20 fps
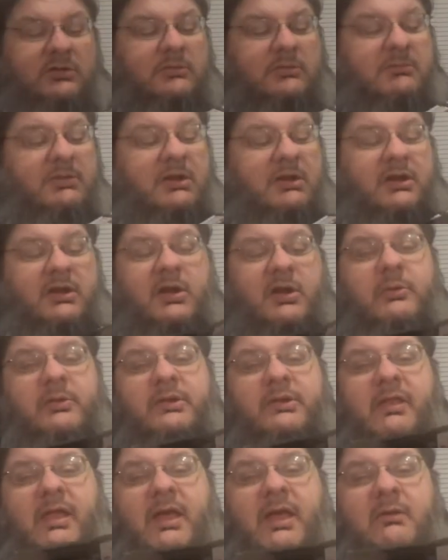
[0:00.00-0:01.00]
I'm not going to go
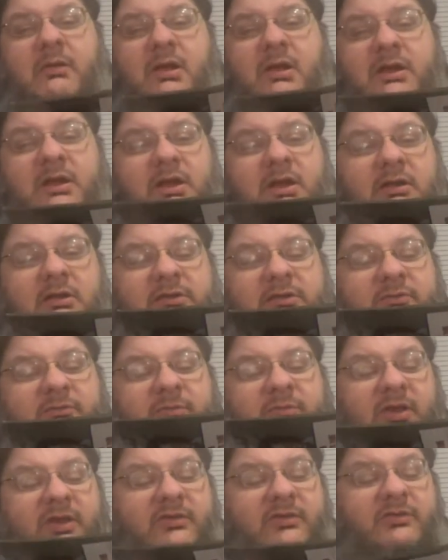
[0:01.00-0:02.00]
into that right now because it
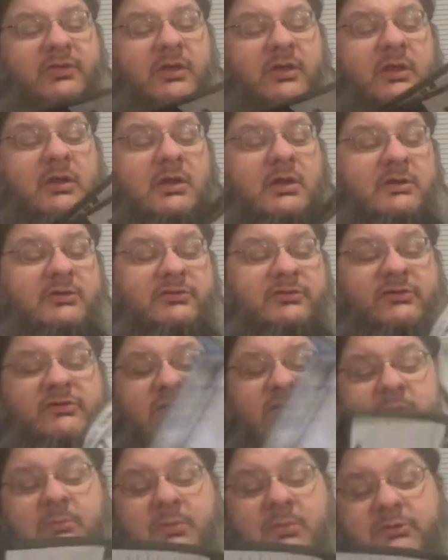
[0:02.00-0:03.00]
plays just
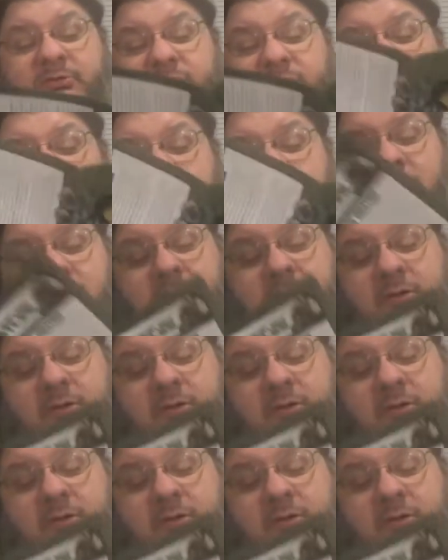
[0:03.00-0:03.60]
like Munchkin.